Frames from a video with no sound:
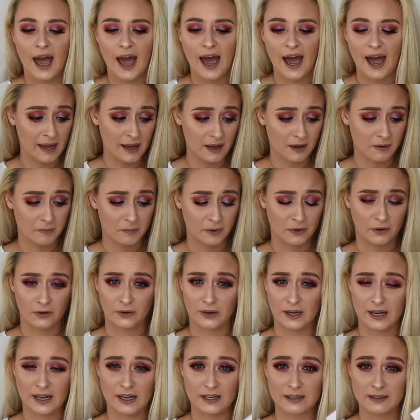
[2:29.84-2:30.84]
And pigment
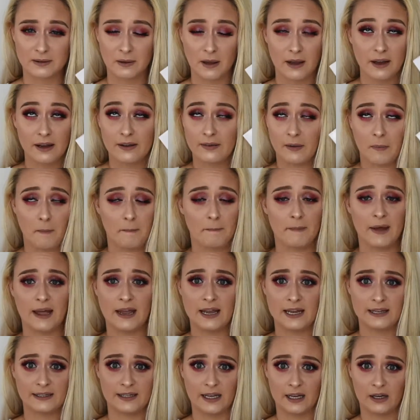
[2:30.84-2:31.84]
on it is
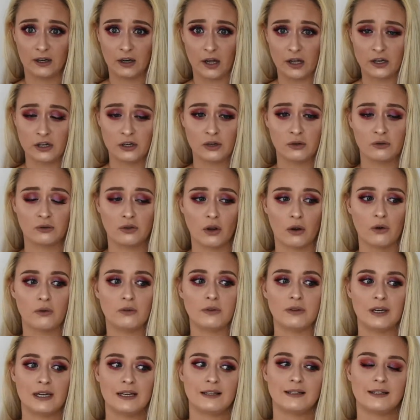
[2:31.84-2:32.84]
amazing. Like you
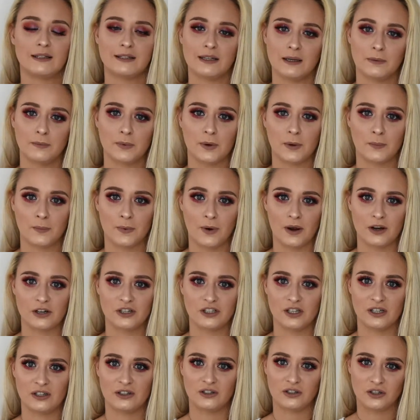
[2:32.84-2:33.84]
don't need to dip your
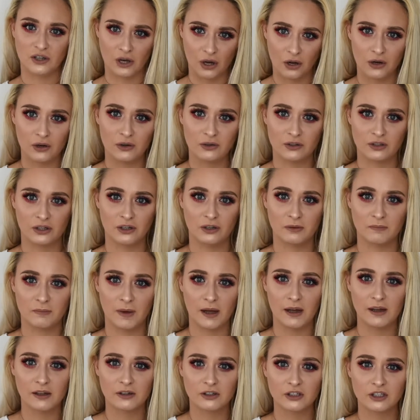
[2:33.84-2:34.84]
brush in too
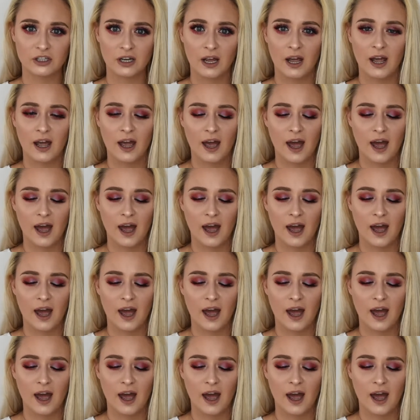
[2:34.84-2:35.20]
much.